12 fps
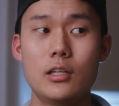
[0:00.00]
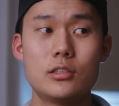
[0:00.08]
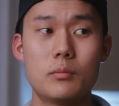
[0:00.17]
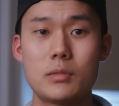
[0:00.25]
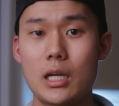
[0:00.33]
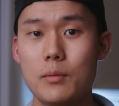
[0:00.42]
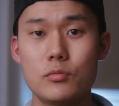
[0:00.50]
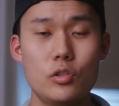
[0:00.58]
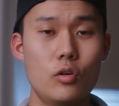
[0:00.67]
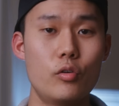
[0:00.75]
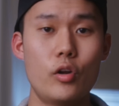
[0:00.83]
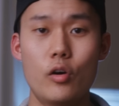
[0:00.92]
sometimes you
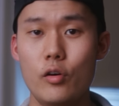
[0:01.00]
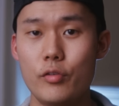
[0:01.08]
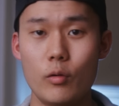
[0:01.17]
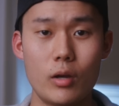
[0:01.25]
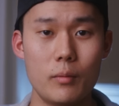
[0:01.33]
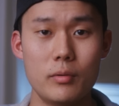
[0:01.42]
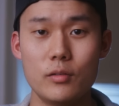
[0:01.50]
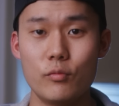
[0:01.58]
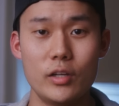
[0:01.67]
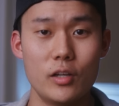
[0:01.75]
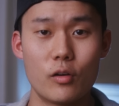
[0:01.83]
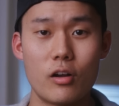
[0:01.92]
don't know if your web
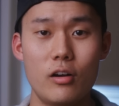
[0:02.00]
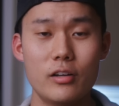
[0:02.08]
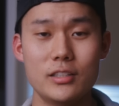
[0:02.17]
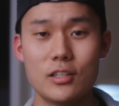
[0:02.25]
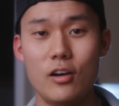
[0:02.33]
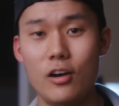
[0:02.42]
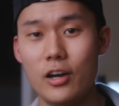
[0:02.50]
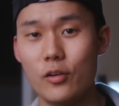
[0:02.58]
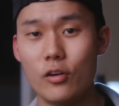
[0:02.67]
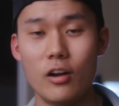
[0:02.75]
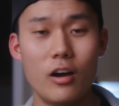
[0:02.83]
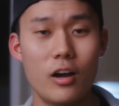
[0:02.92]
video call is on or